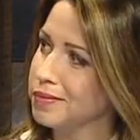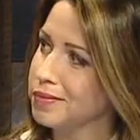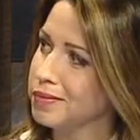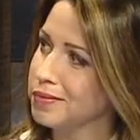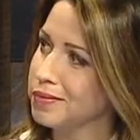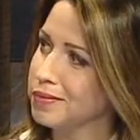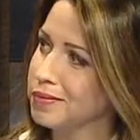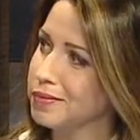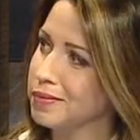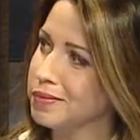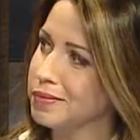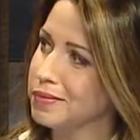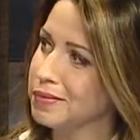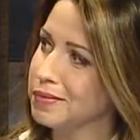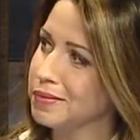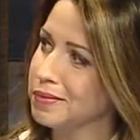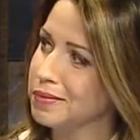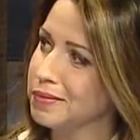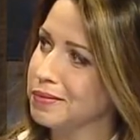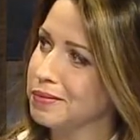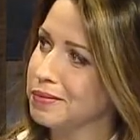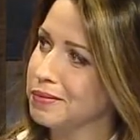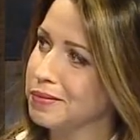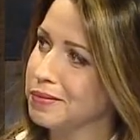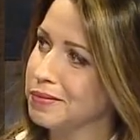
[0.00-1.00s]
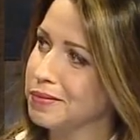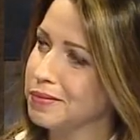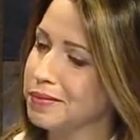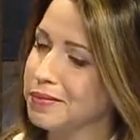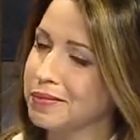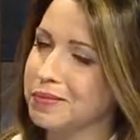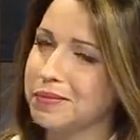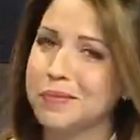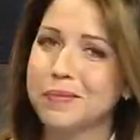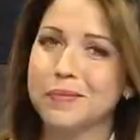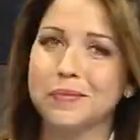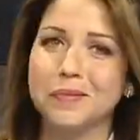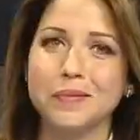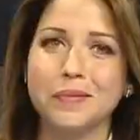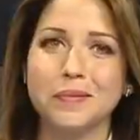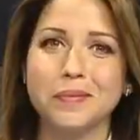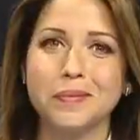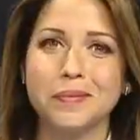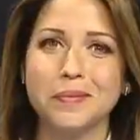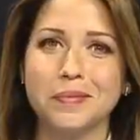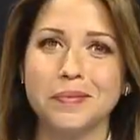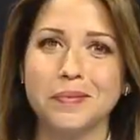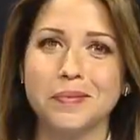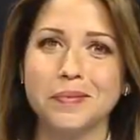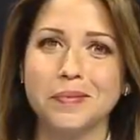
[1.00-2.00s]

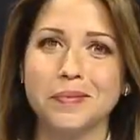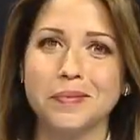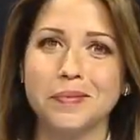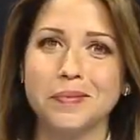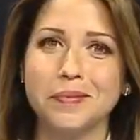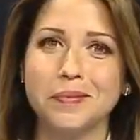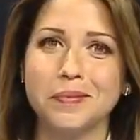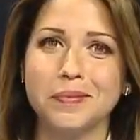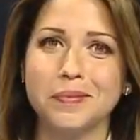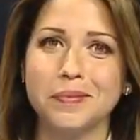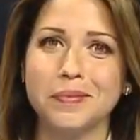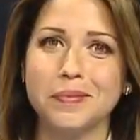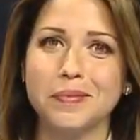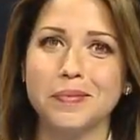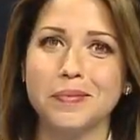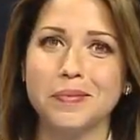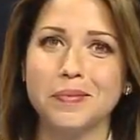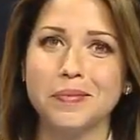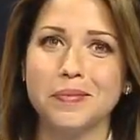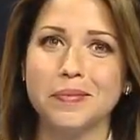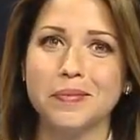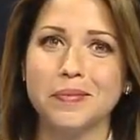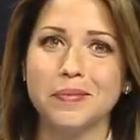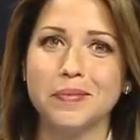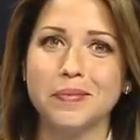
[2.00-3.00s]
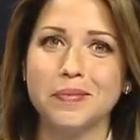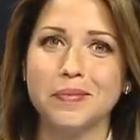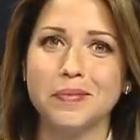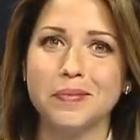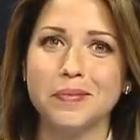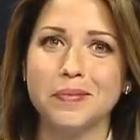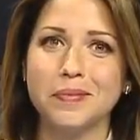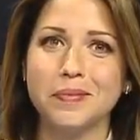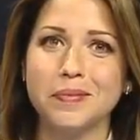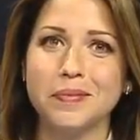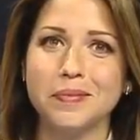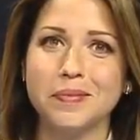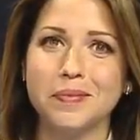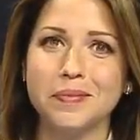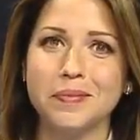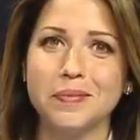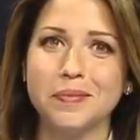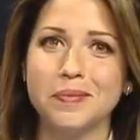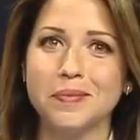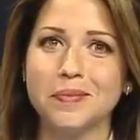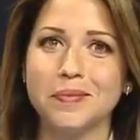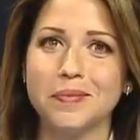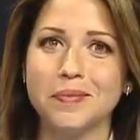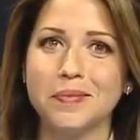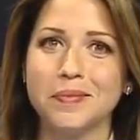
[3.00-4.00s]

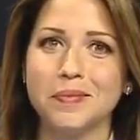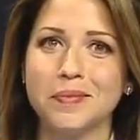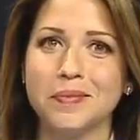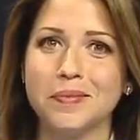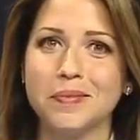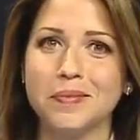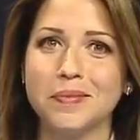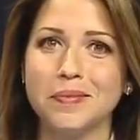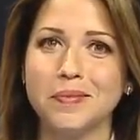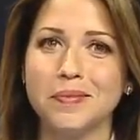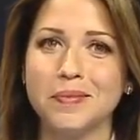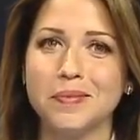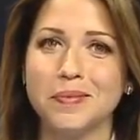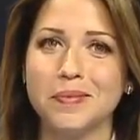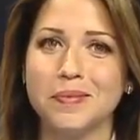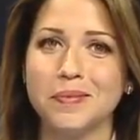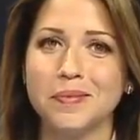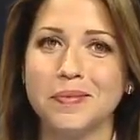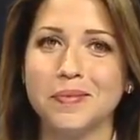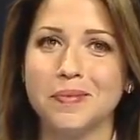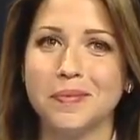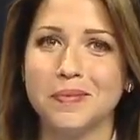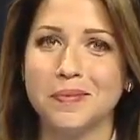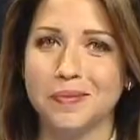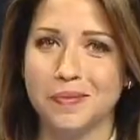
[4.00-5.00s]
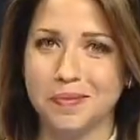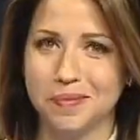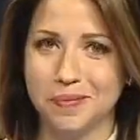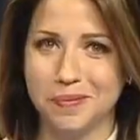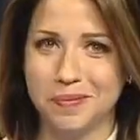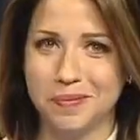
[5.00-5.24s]
(not speaking)